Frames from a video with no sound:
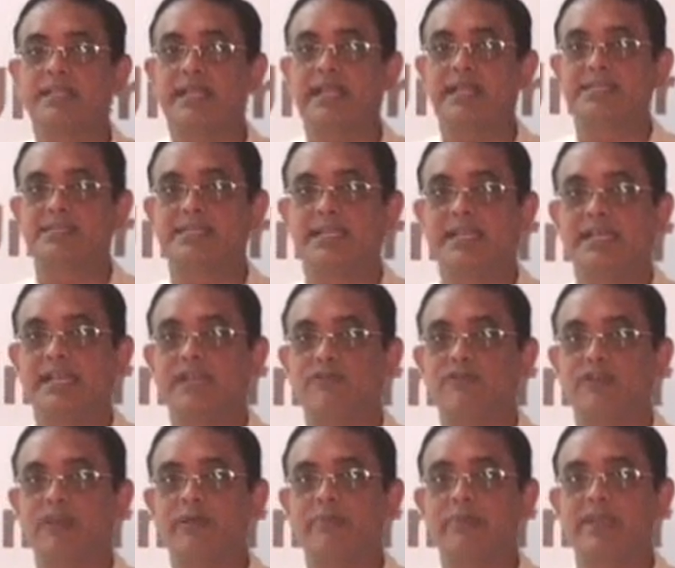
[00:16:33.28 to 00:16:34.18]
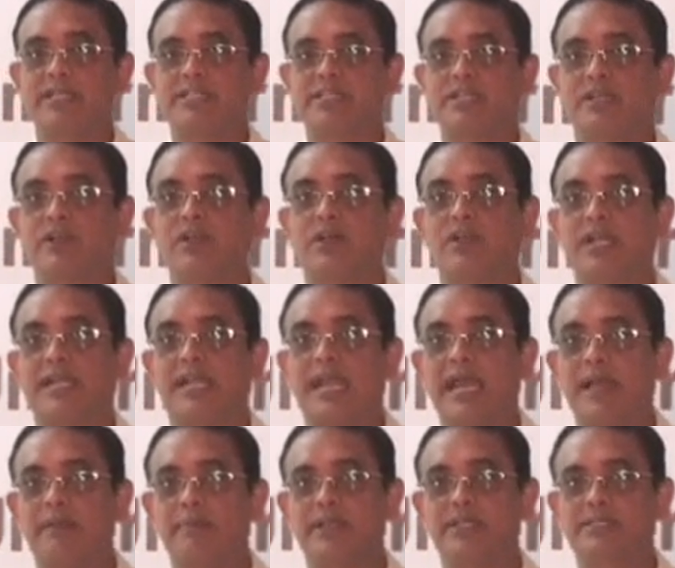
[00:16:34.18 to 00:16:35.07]
there is an inflammation or a
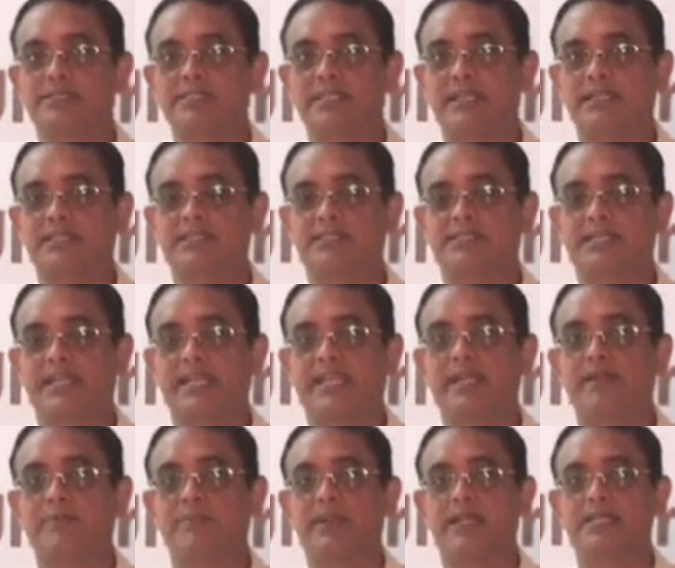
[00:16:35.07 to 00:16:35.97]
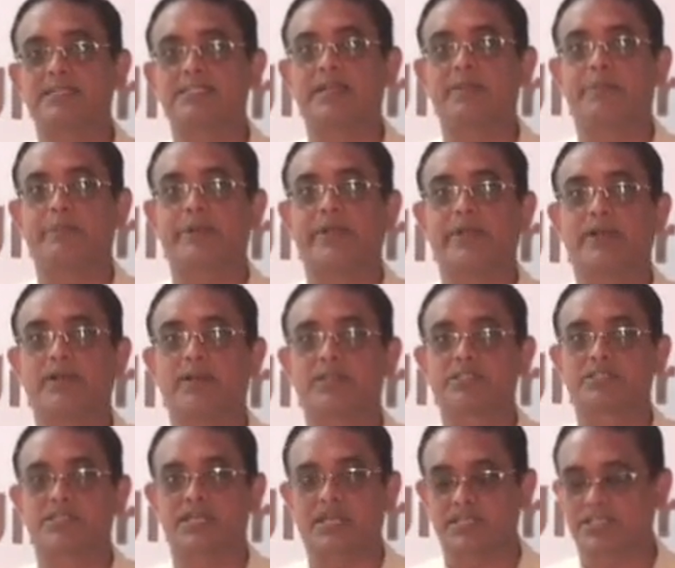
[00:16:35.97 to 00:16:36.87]
damage that is taking place in a
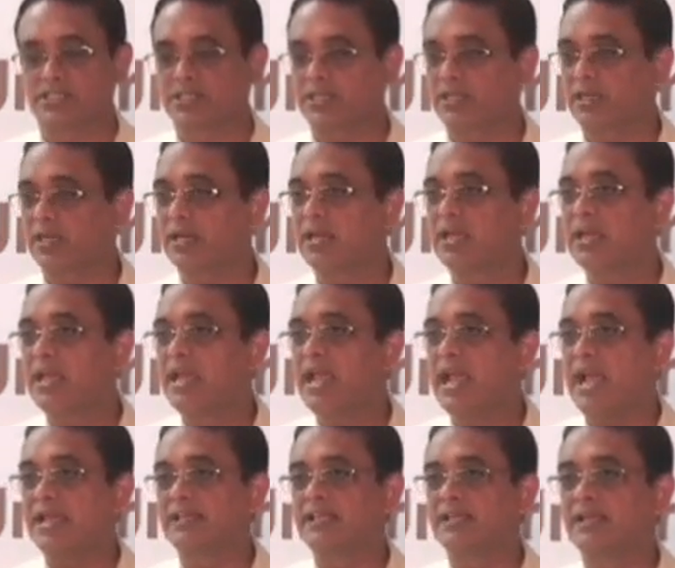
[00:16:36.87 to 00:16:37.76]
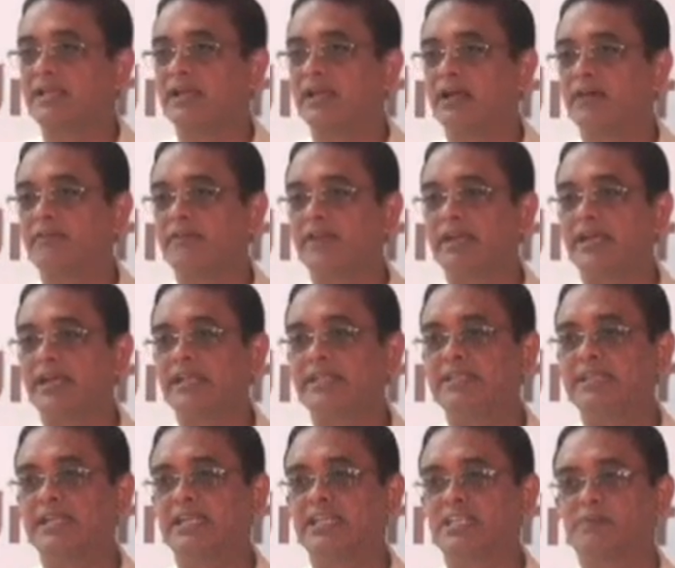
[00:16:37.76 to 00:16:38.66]
particular structure, and the nerve ending
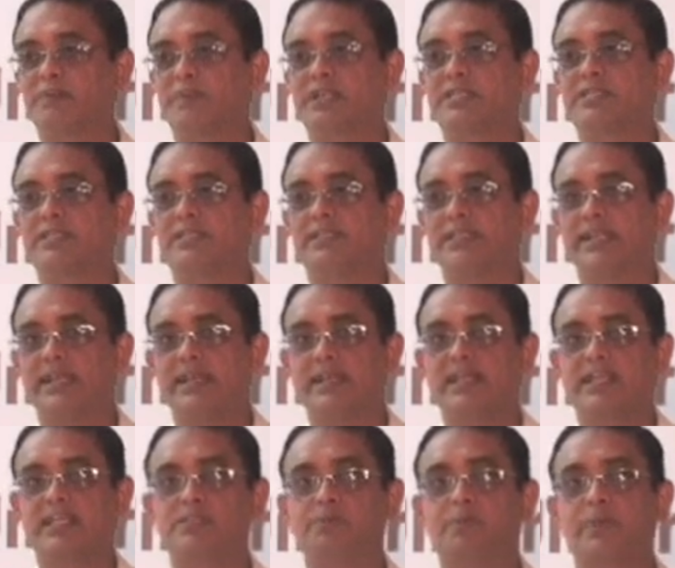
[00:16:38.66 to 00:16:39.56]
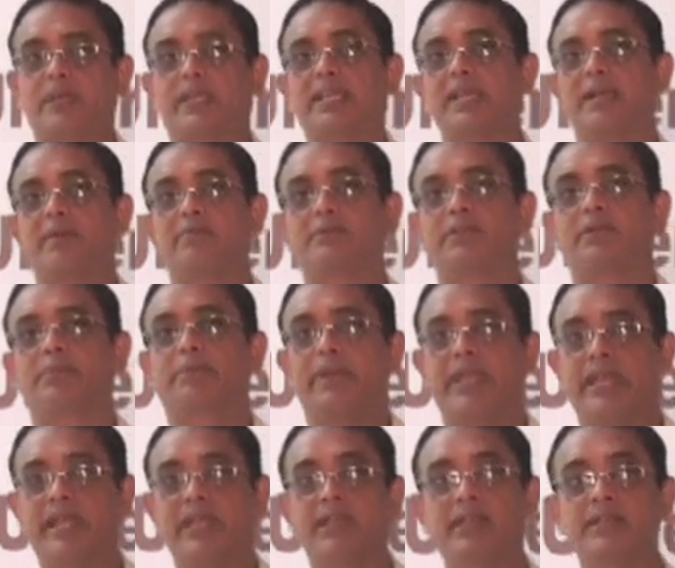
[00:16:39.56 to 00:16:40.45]
that is present there is picking up the
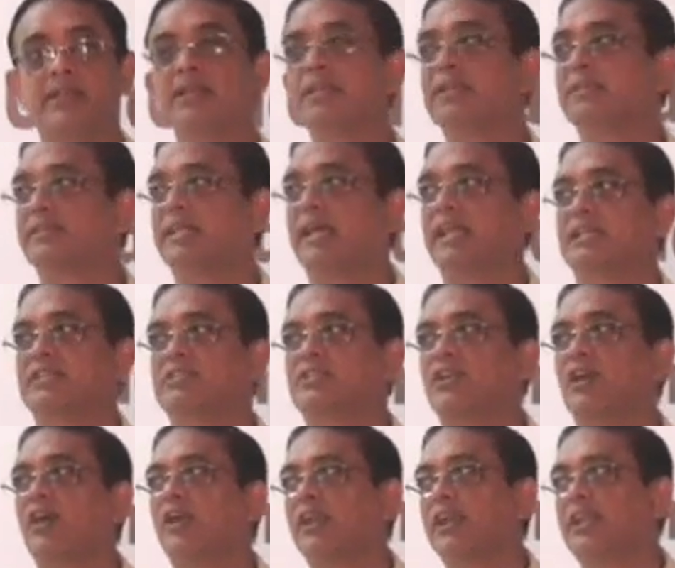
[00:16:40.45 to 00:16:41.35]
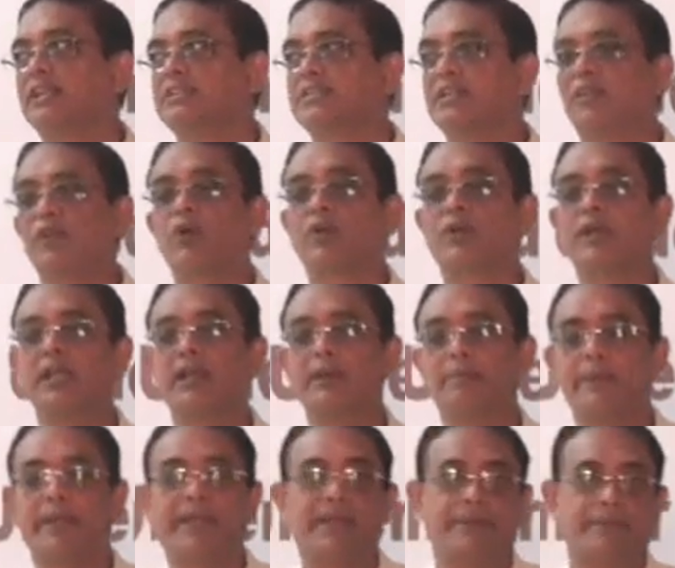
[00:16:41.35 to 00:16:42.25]
pain, that is called as a local
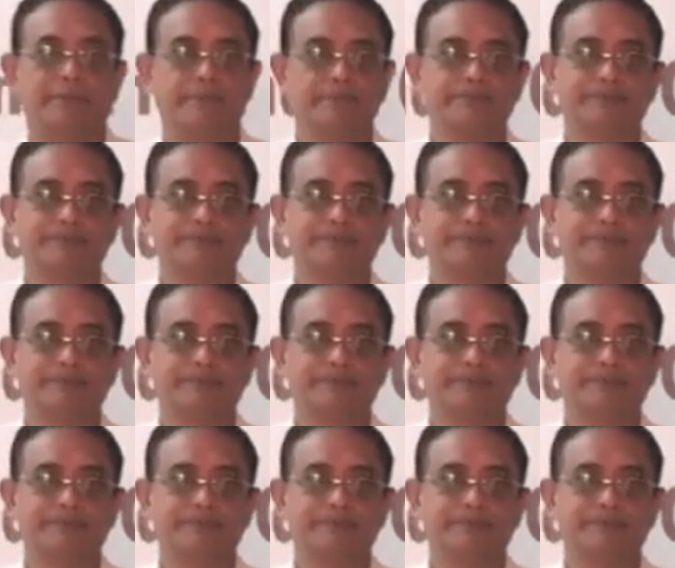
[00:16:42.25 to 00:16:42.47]
pain.